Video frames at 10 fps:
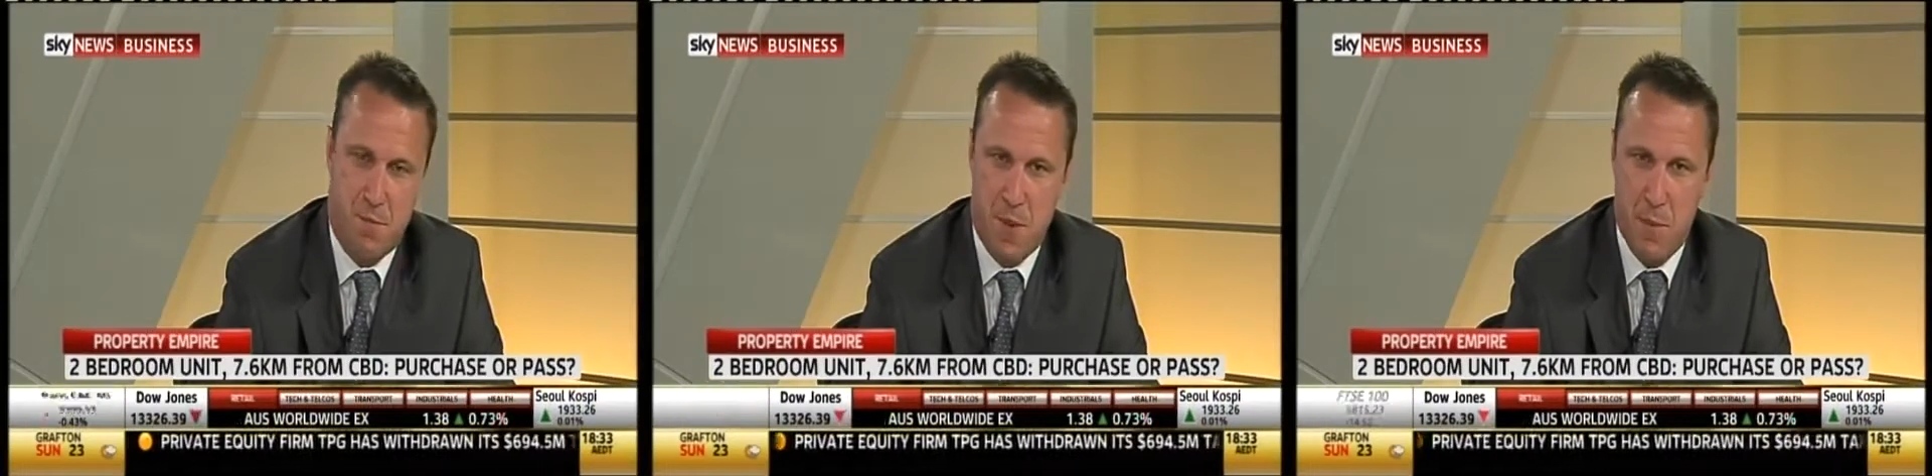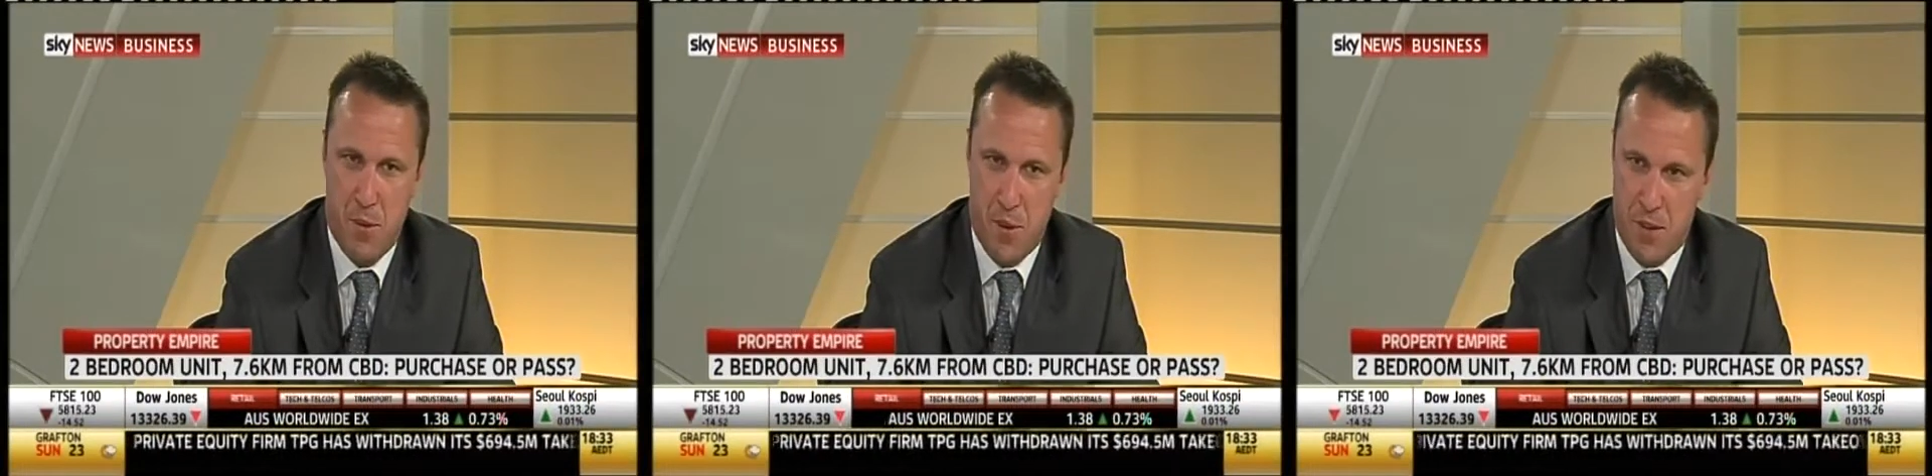
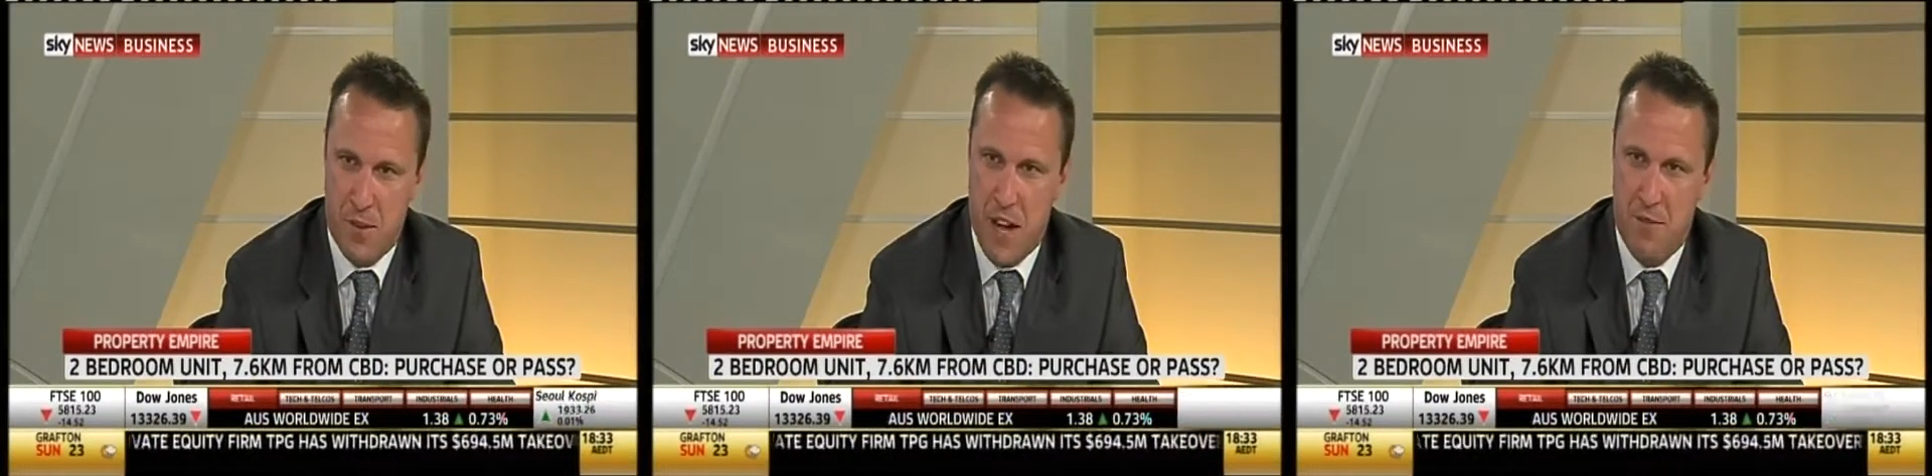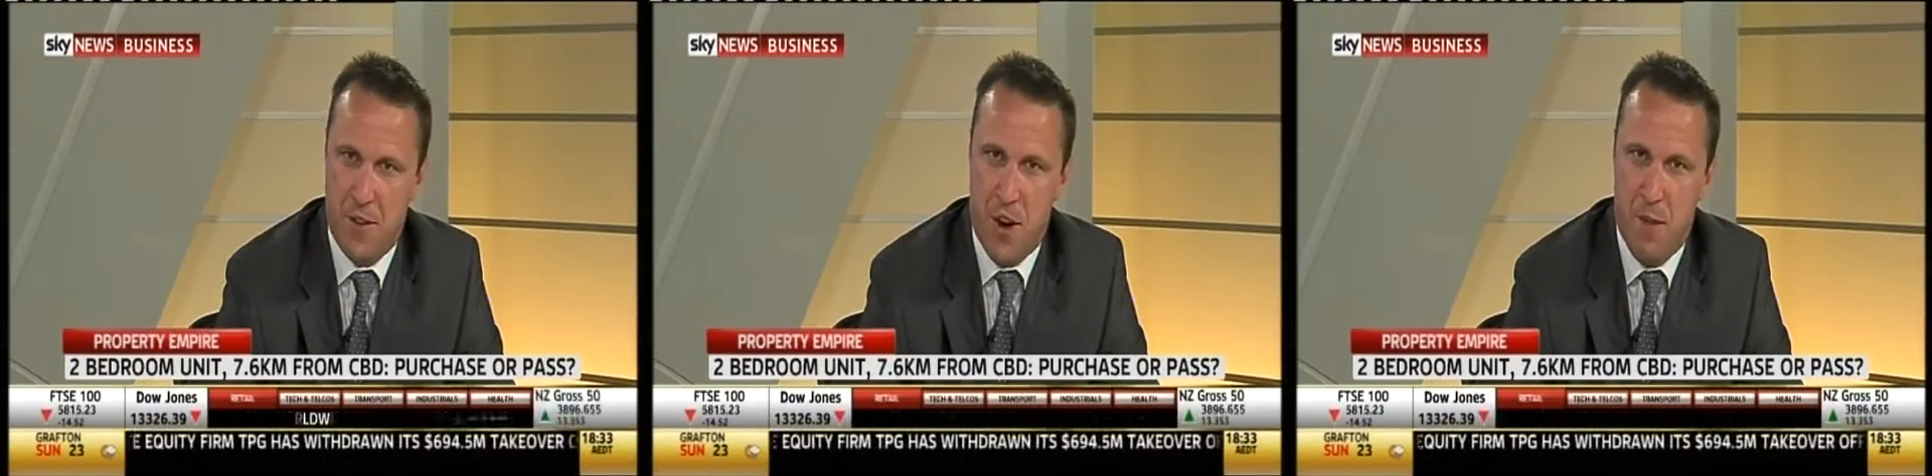people that have got to
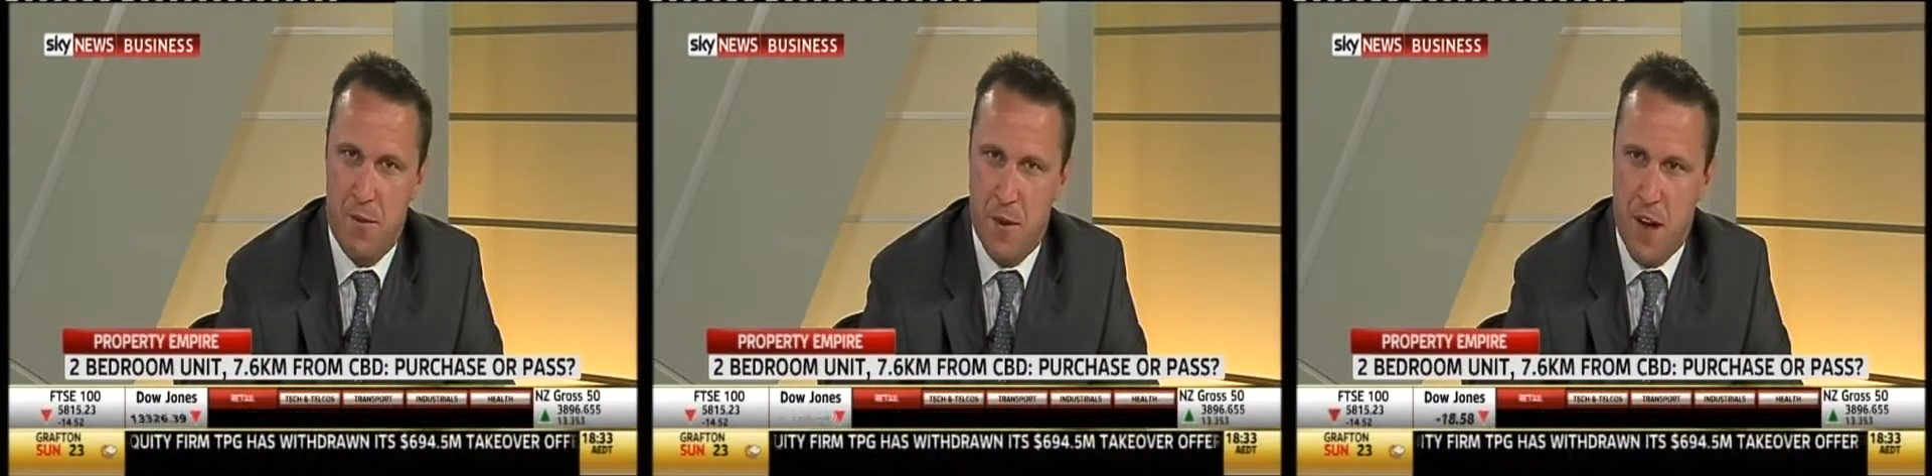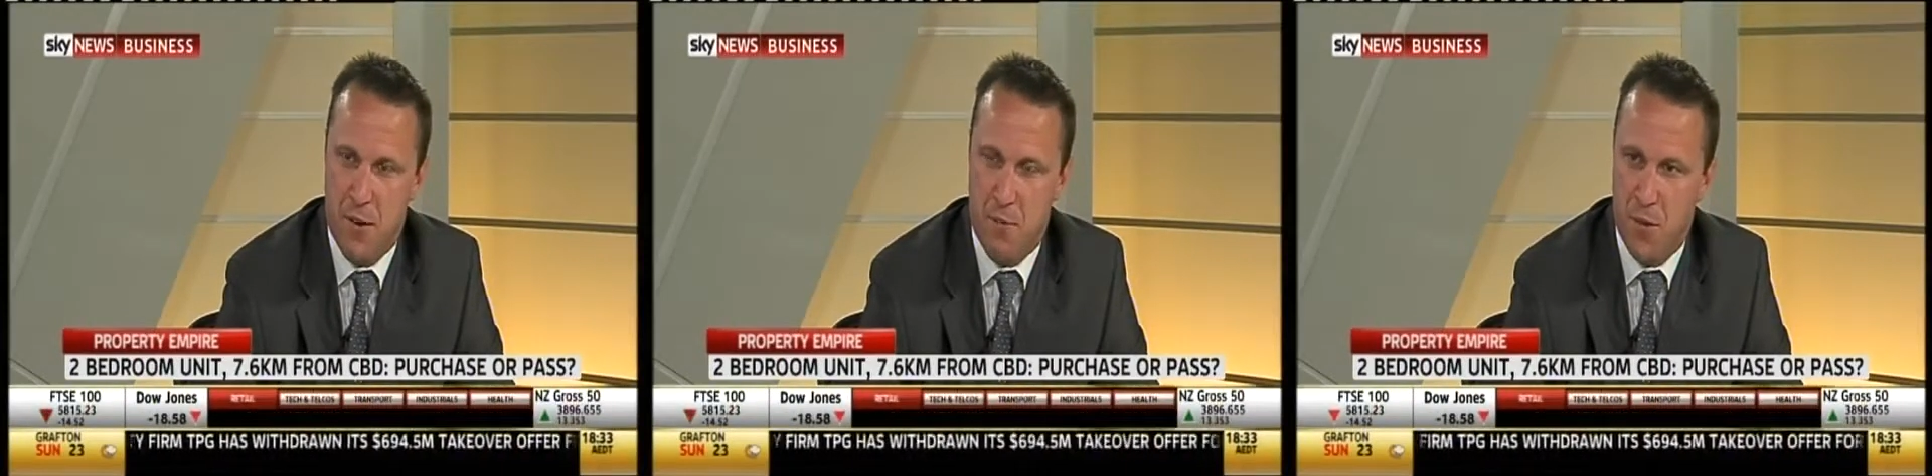have time to be
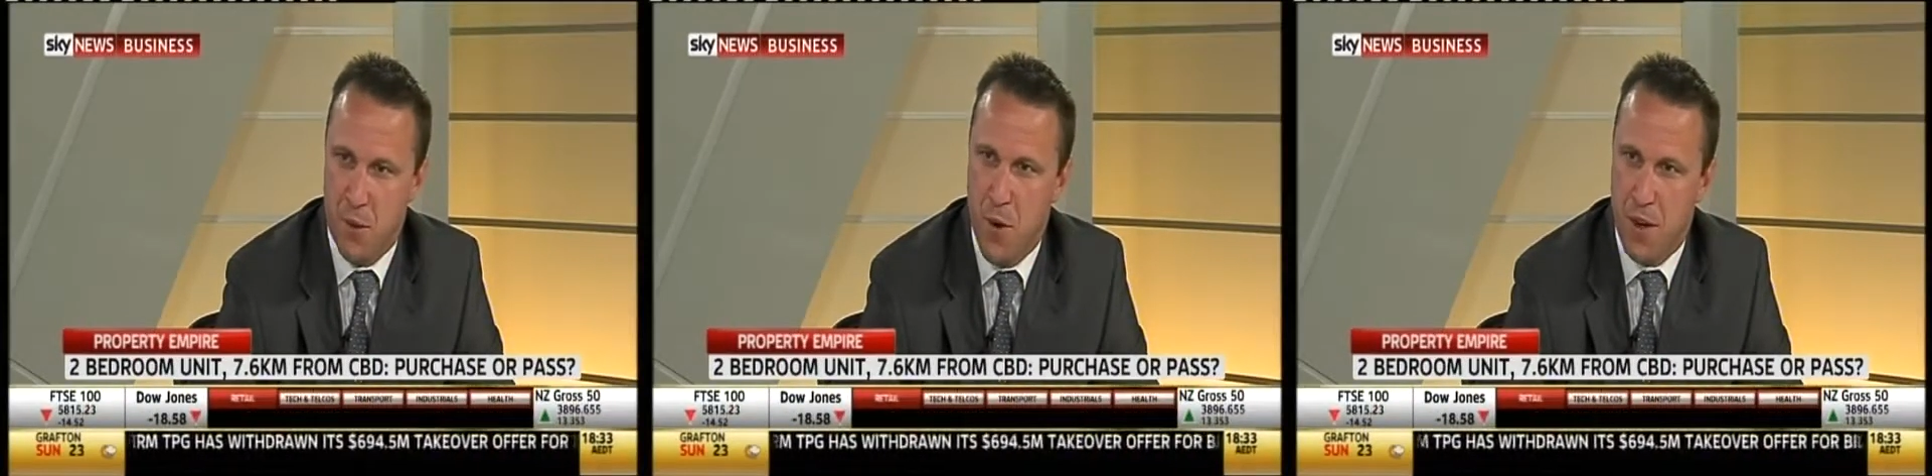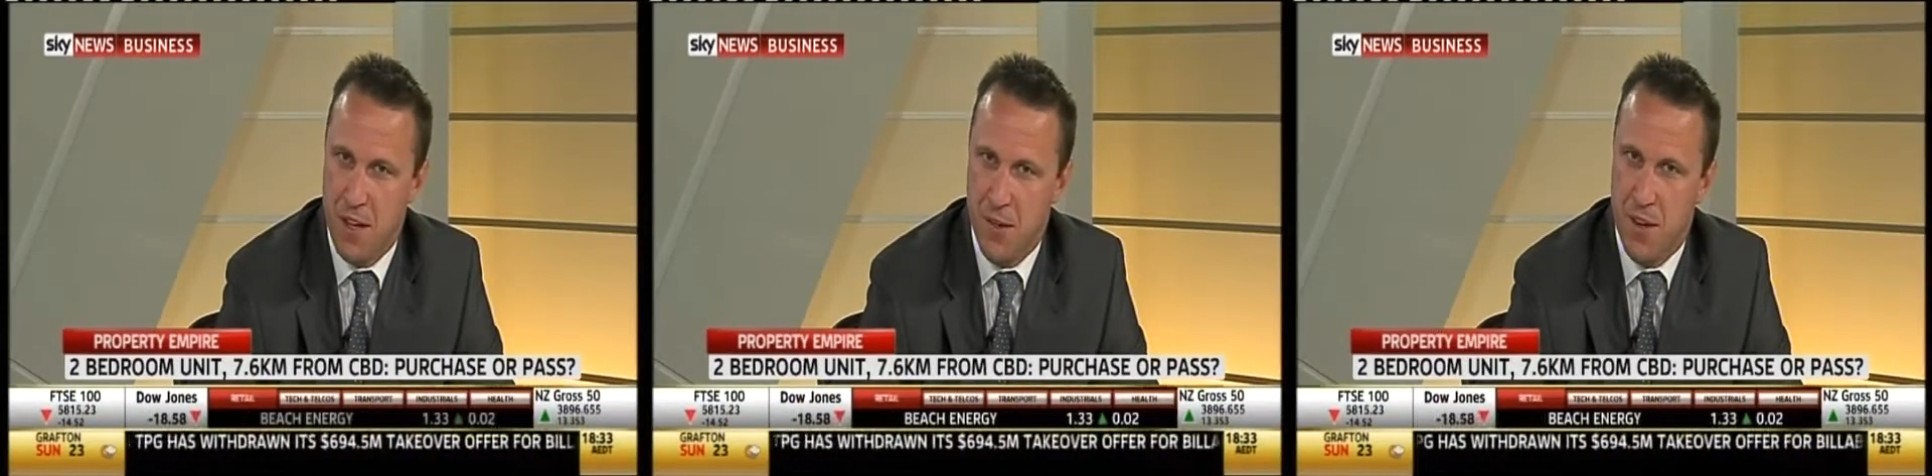able to put the
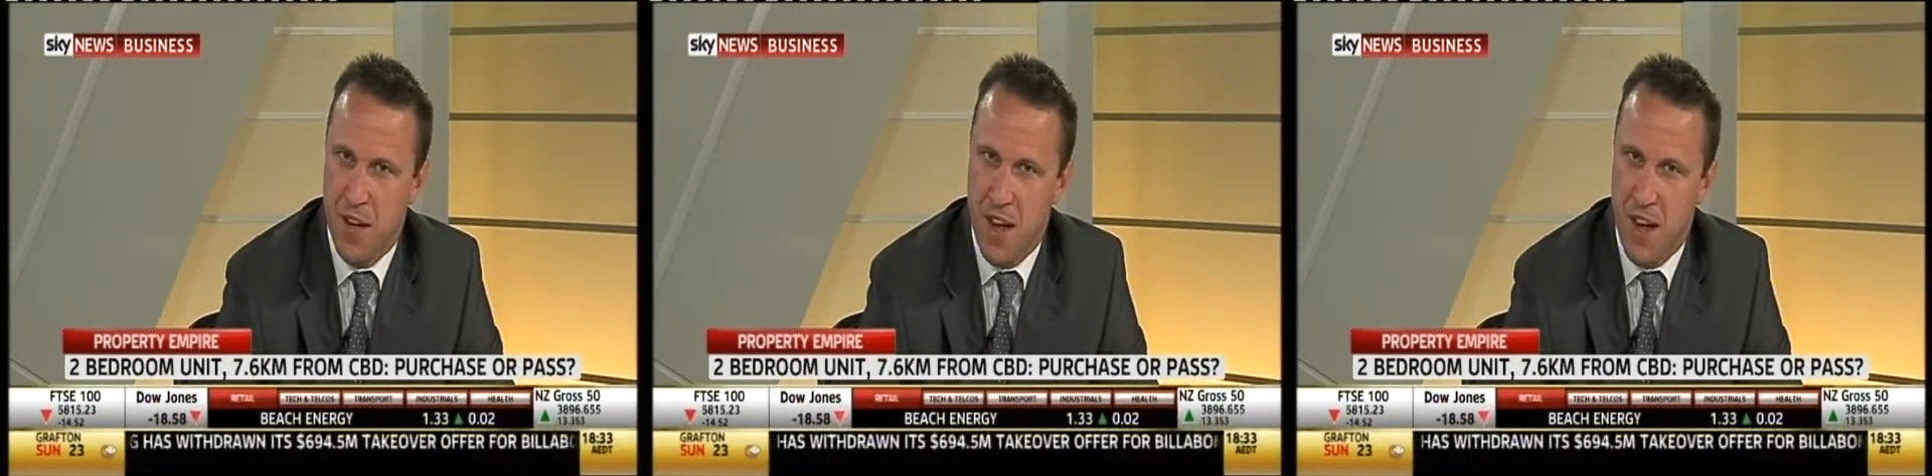work into it